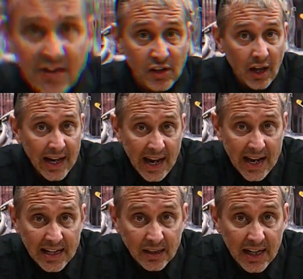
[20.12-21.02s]
If you like
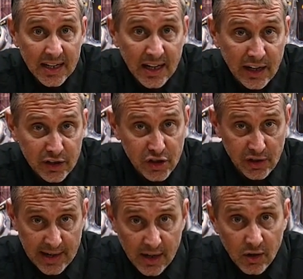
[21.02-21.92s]
adding landing gear to
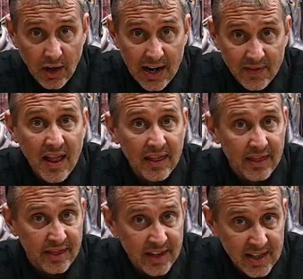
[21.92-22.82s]
your aircraft,
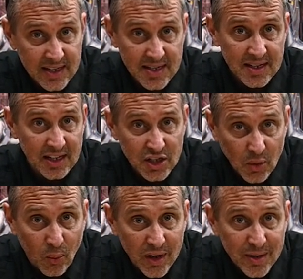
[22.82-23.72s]
this is
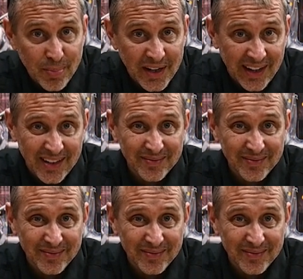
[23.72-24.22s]
the one to pick.